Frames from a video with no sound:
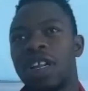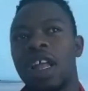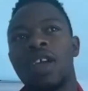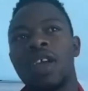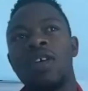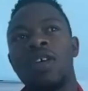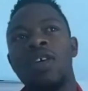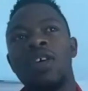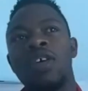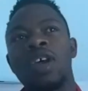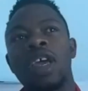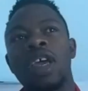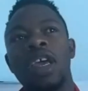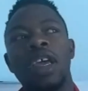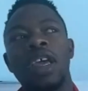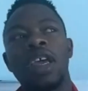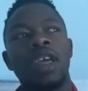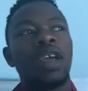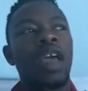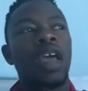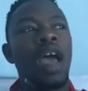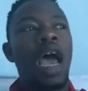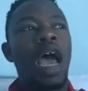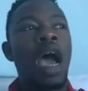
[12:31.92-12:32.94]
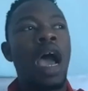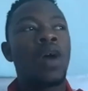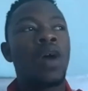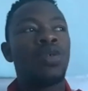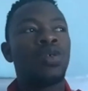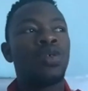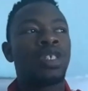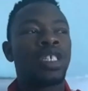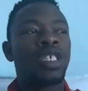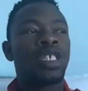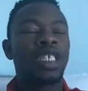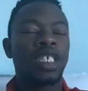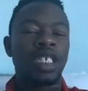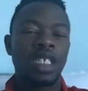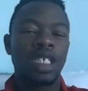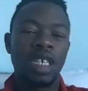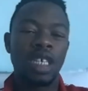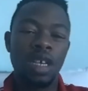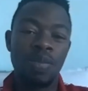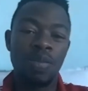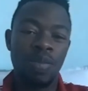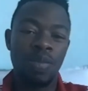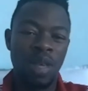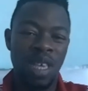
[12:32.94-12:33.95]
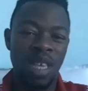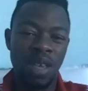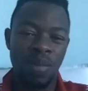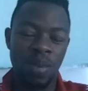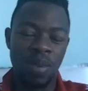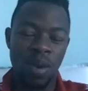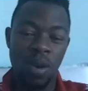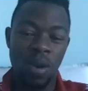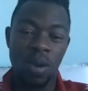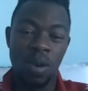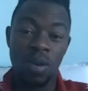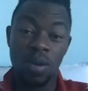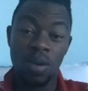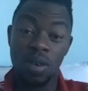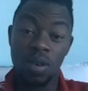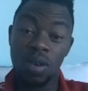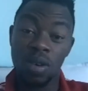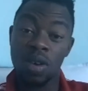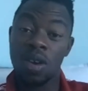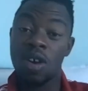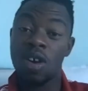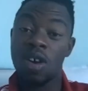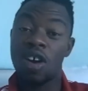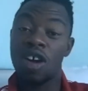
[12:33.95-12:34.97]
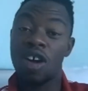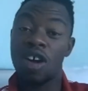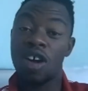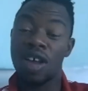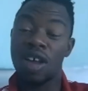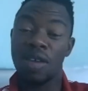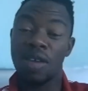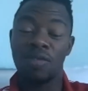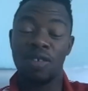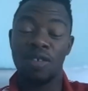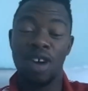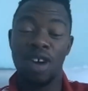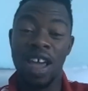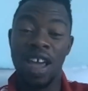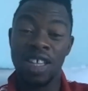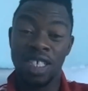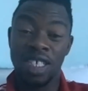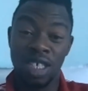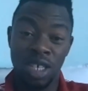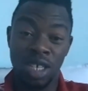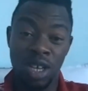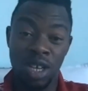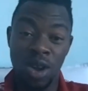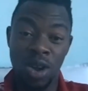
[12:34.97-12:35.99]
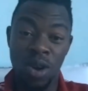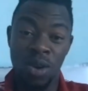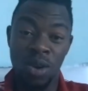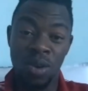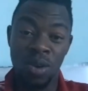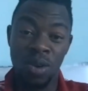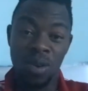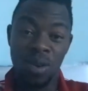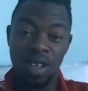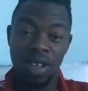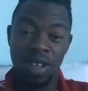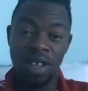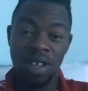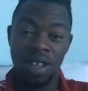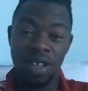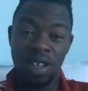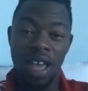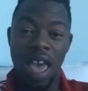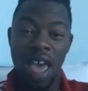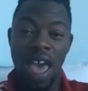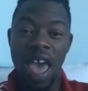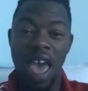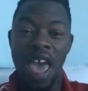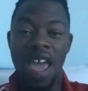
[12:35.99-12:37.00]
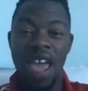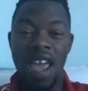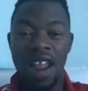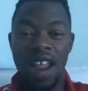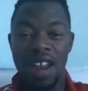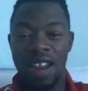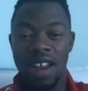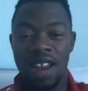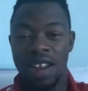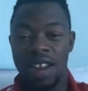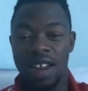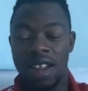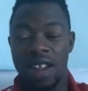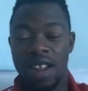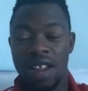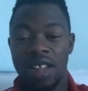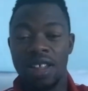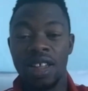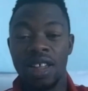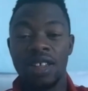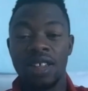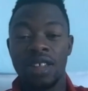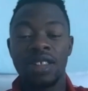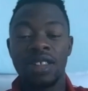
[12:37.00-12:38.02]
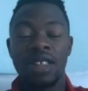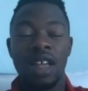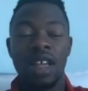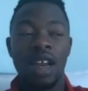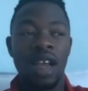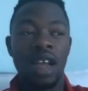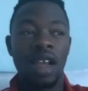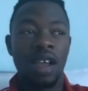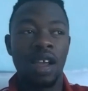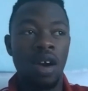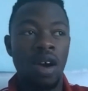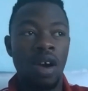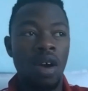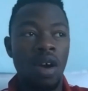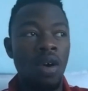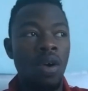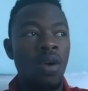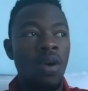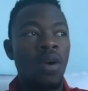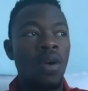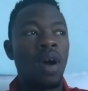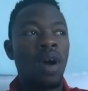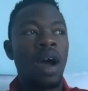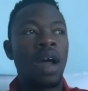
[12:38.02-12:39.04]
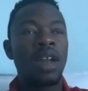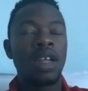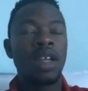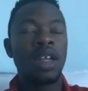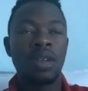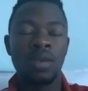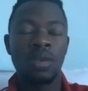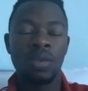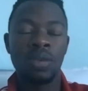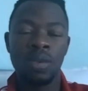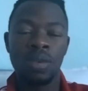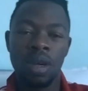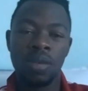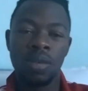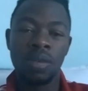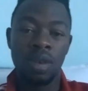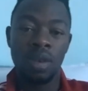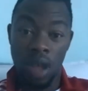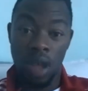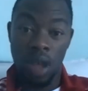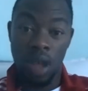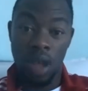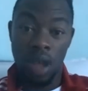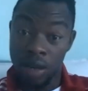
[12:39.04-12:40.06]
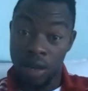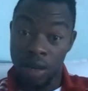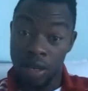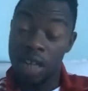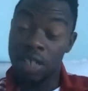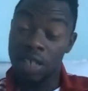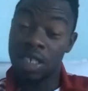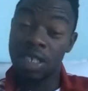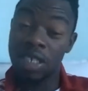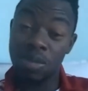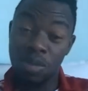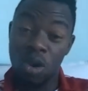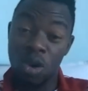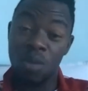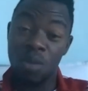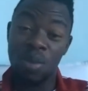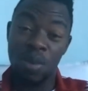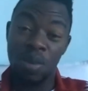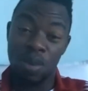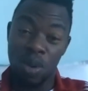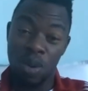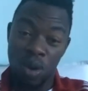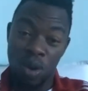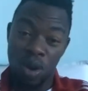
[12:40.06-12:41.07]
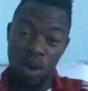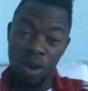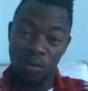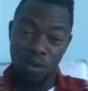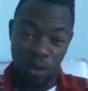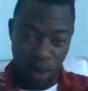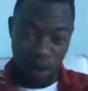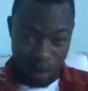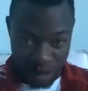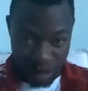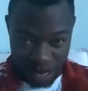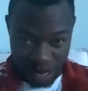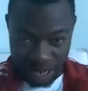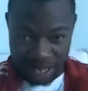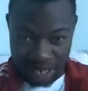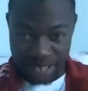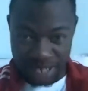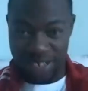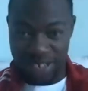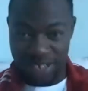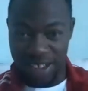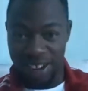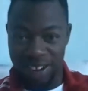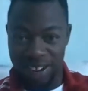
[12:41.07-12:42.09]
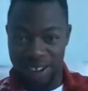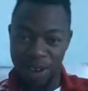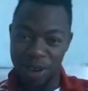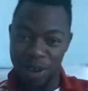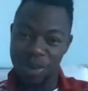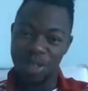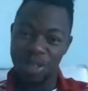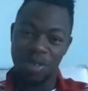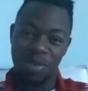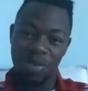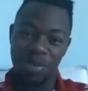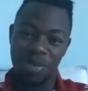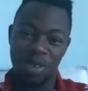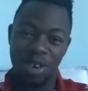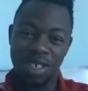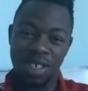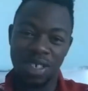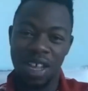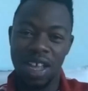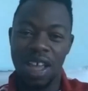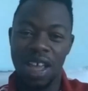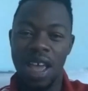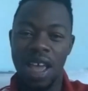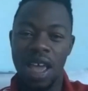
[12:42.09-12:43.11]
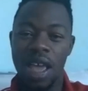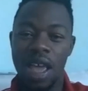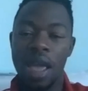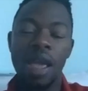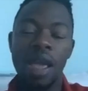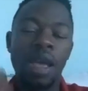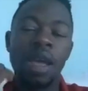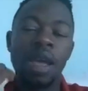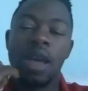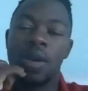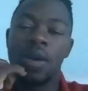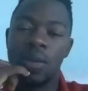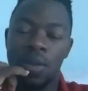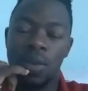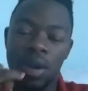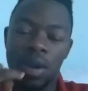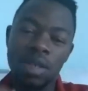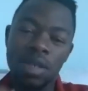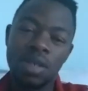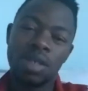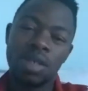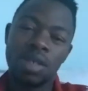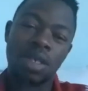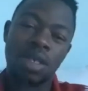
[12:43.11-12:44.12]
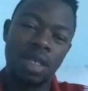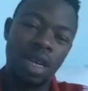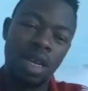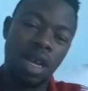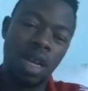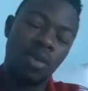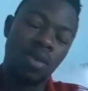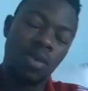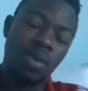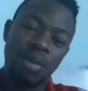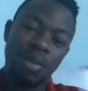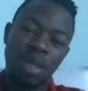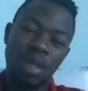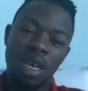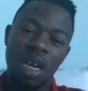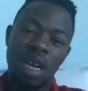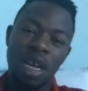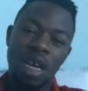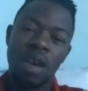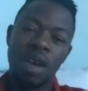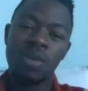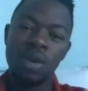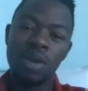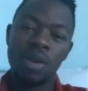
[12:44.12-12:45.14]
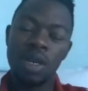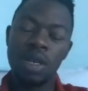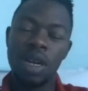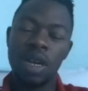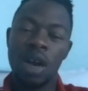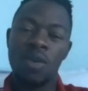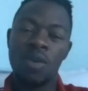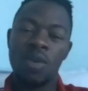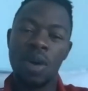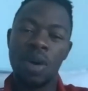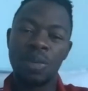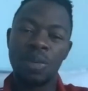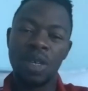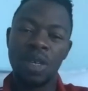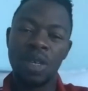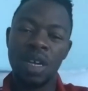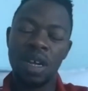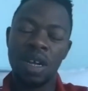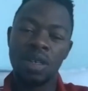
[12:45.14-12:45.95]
okay, I would see people calling for SEO and they're like, oh, I need to, I, I see more people calling for website design. That was the first hey, wanted to design a website. We want our website